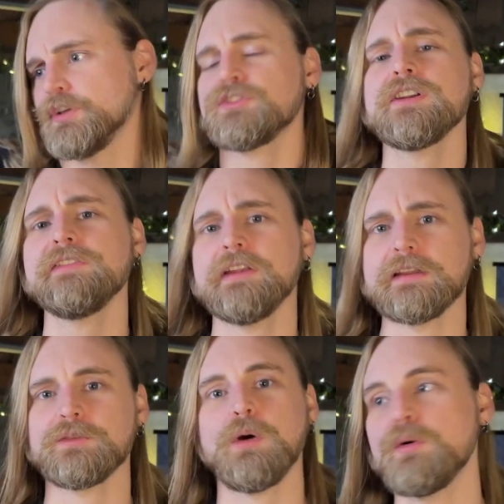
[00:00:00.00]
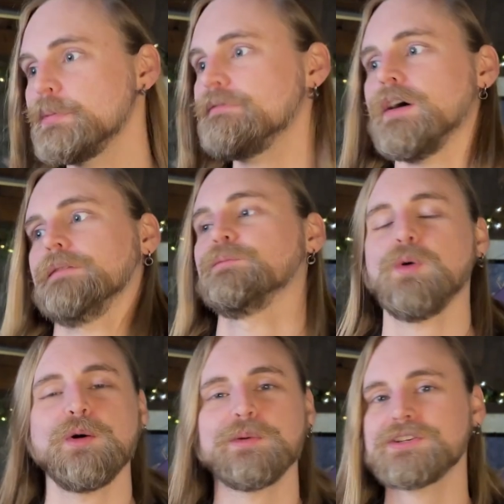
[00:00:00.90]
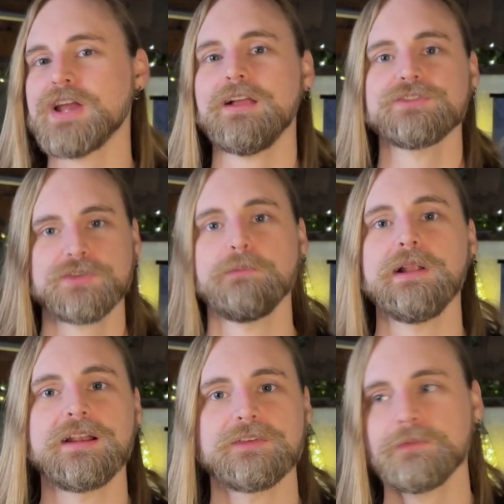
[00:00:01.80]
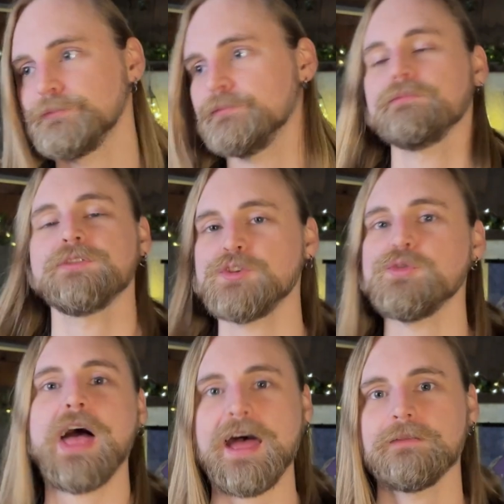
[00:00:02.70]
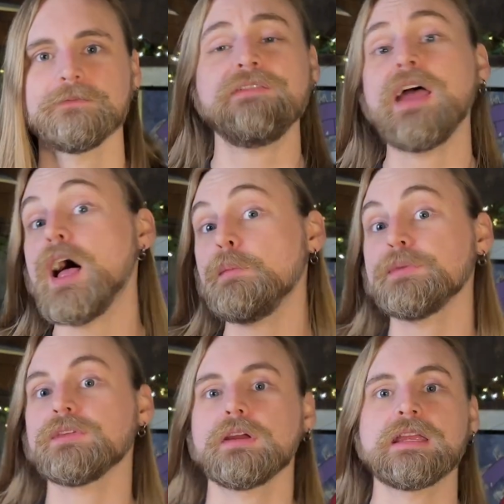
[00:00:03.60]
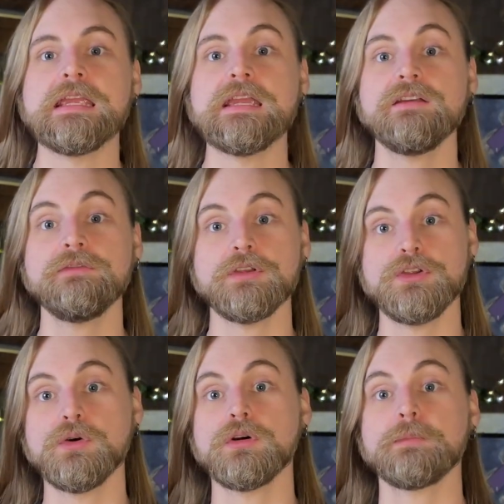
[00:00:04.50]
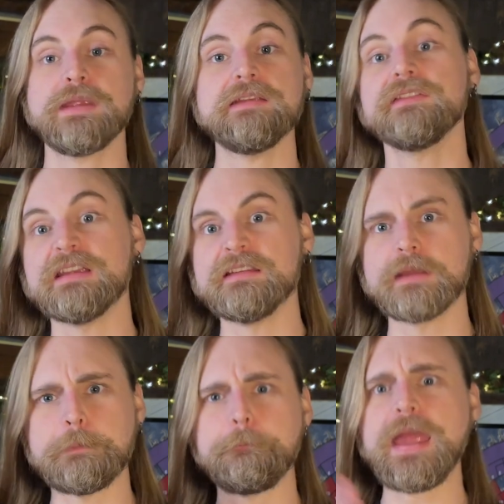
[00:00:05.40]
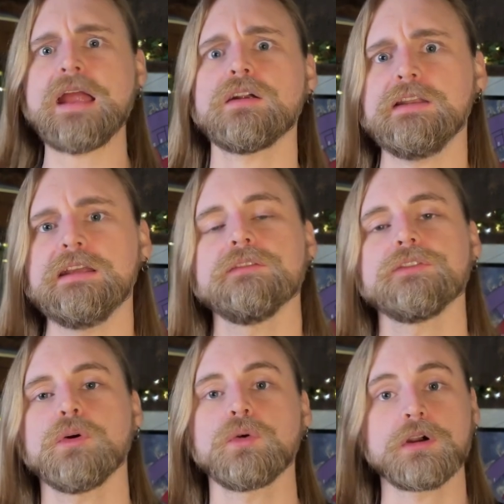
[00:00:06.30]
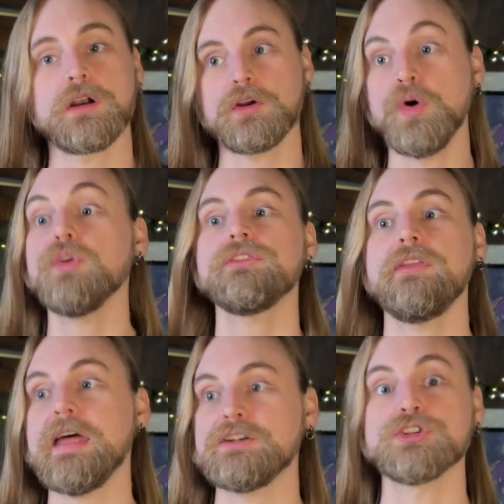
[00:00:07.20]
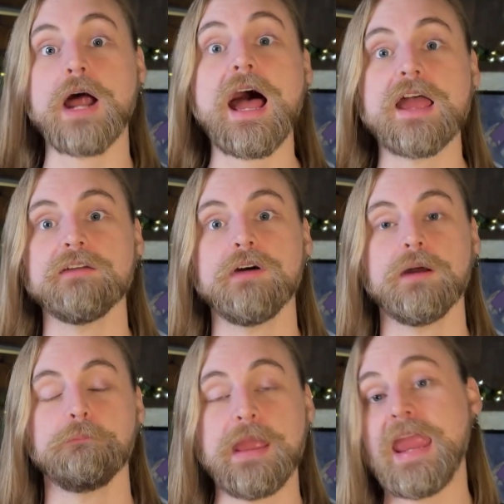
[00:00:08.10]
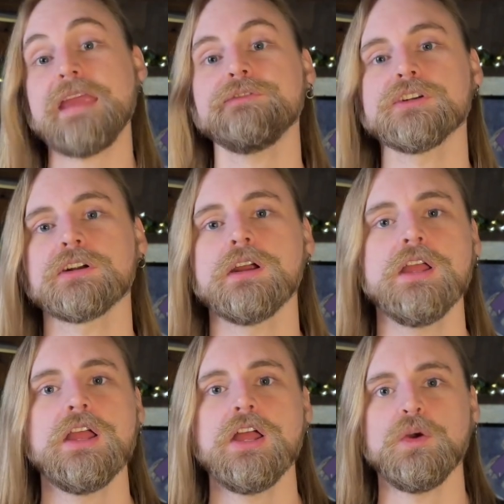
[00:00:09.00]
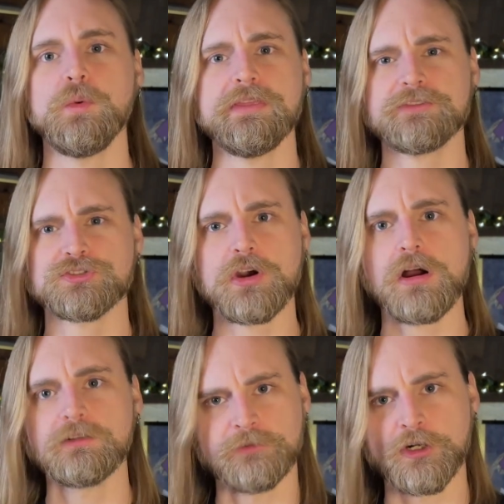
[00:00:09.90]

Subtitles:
Trust your instincts. What would be fun? What would challenge the players? Do that. If it helps, give your PCs imperatives or goals that drive behavior with strong